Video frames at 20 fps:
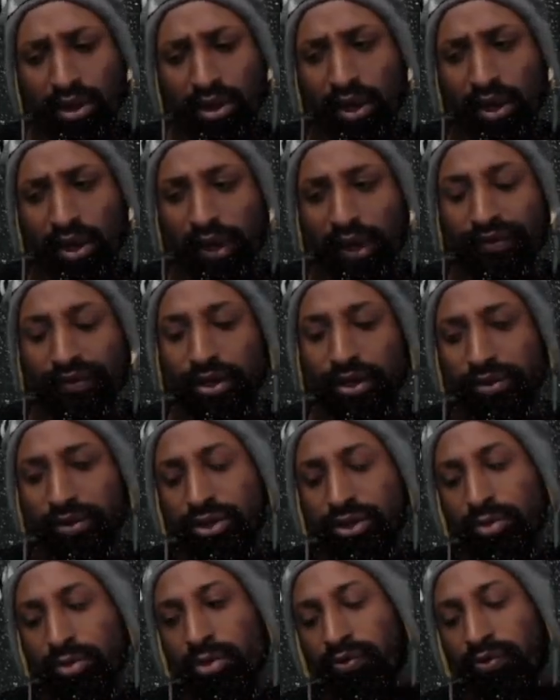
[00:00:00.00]
I told
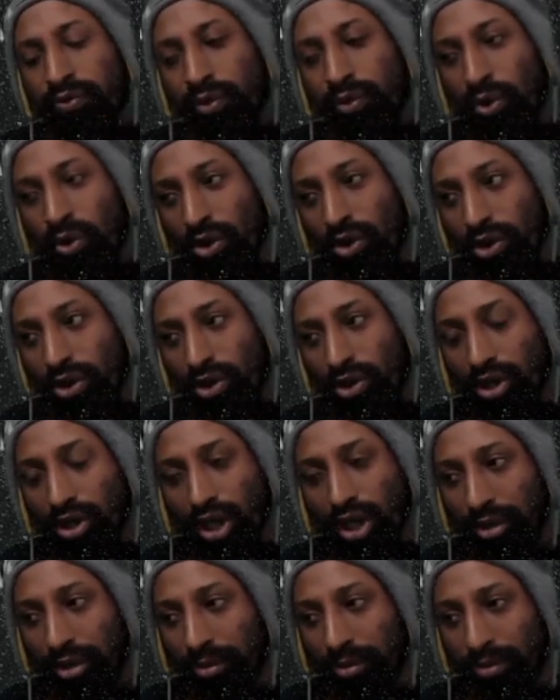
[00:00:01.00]
you before,
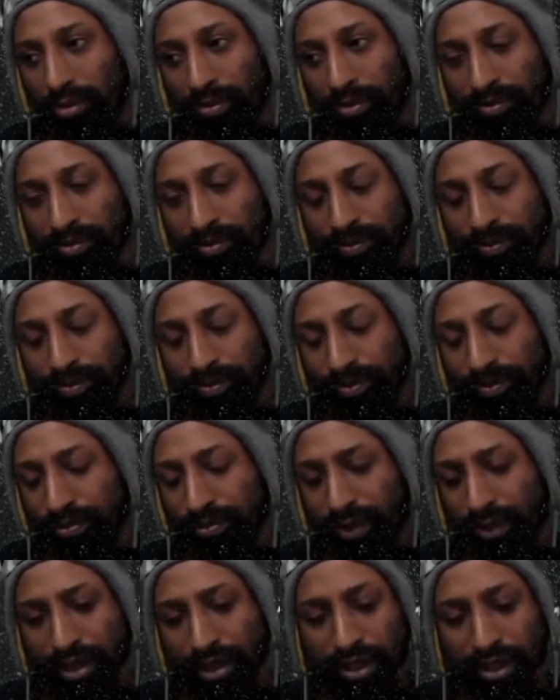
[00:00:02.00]
um,
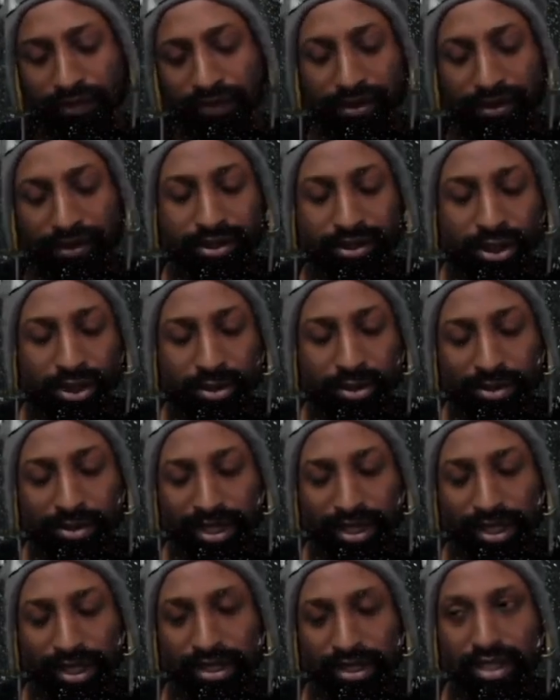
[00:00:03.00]
in different
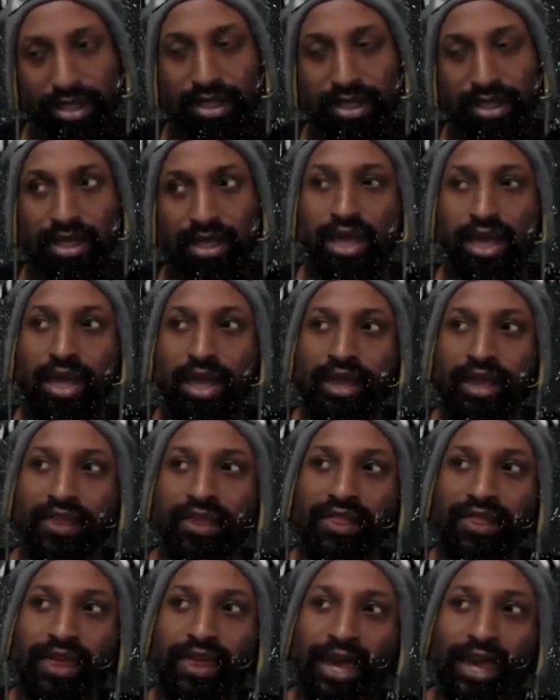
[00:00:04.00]
circumstances,
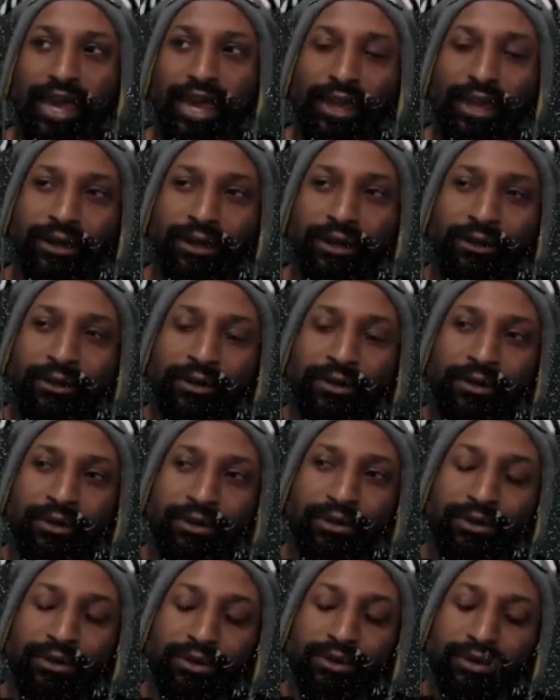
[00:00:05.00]
that
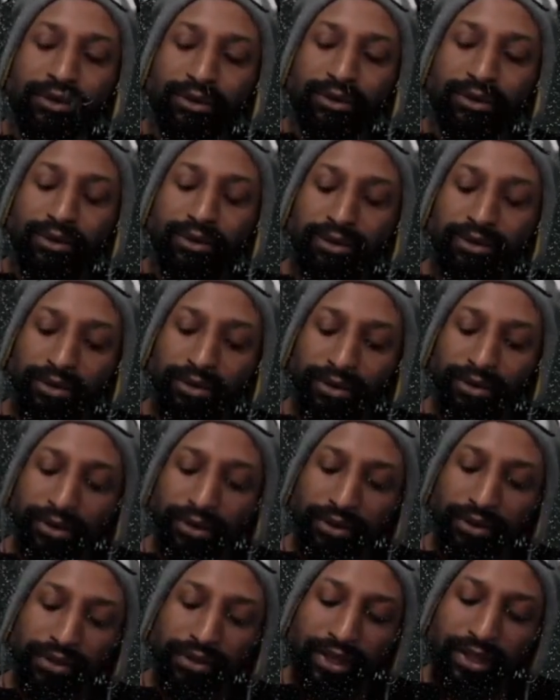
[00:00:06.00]

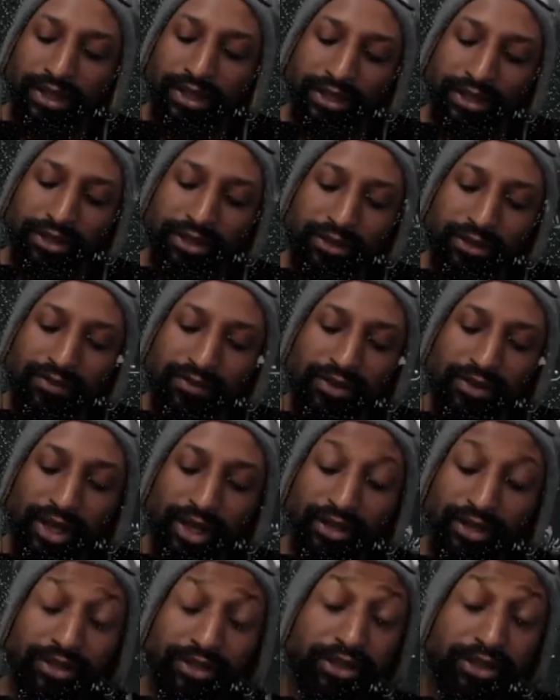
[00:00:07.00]
the thing that you've
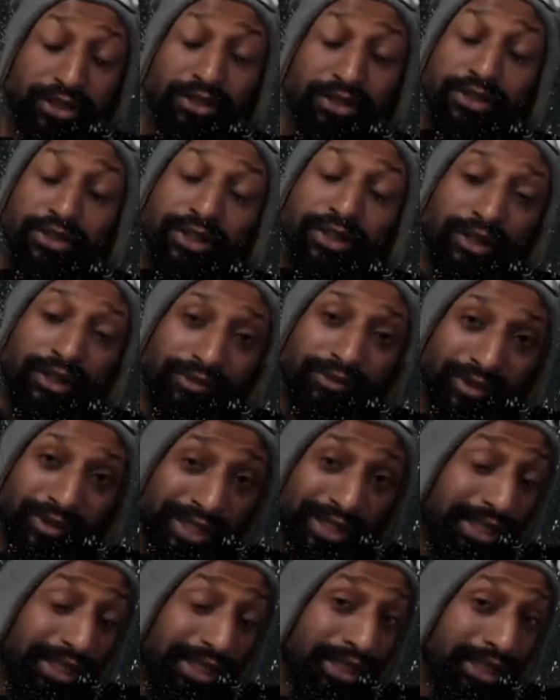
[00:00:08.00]
done to yourself
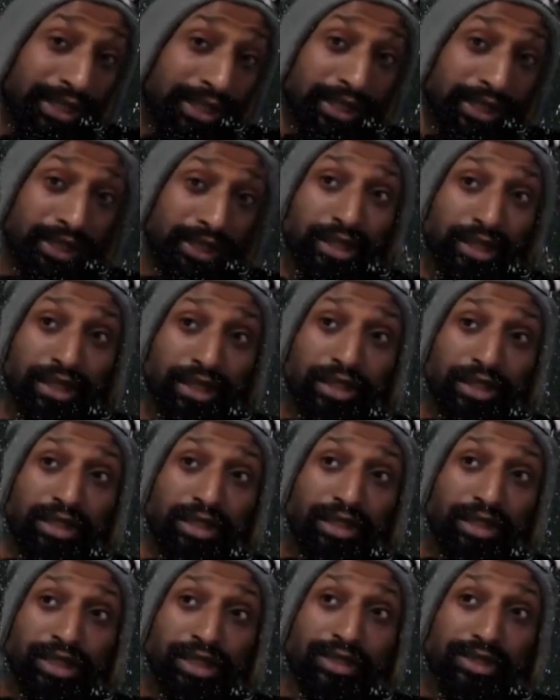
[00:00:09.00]
legally
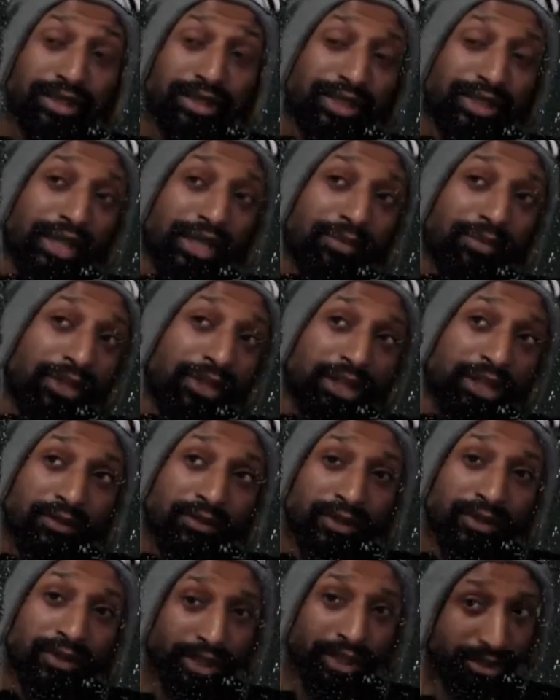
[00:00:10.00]
is the same thing
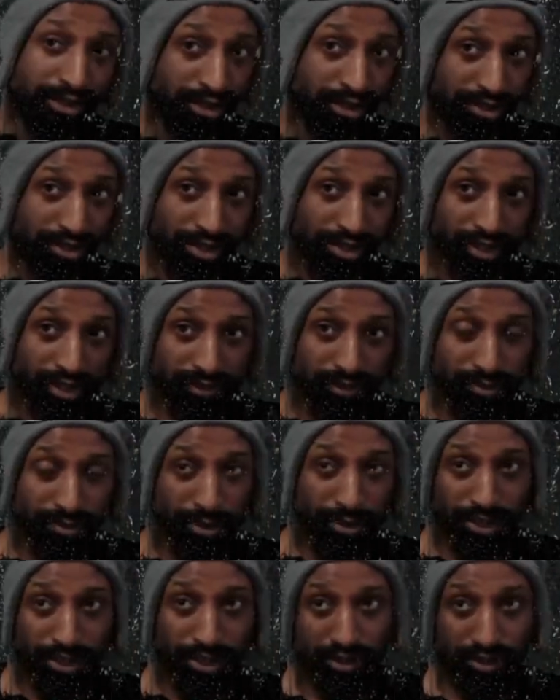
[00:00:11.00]
you've done to yourself
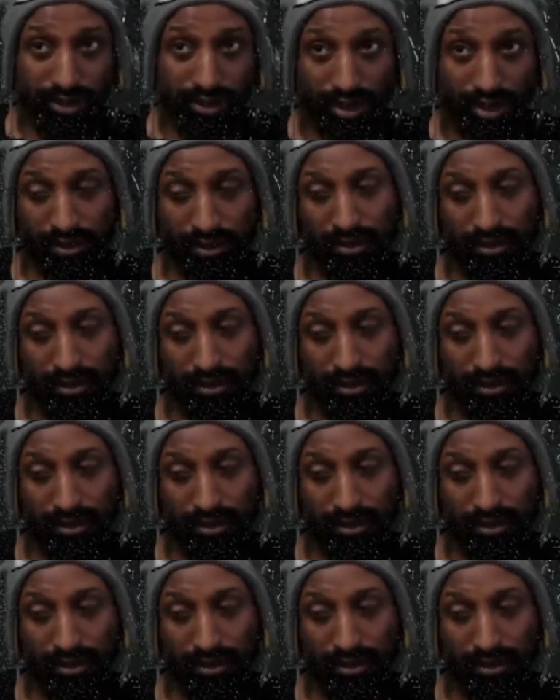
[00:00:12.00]
spiritually.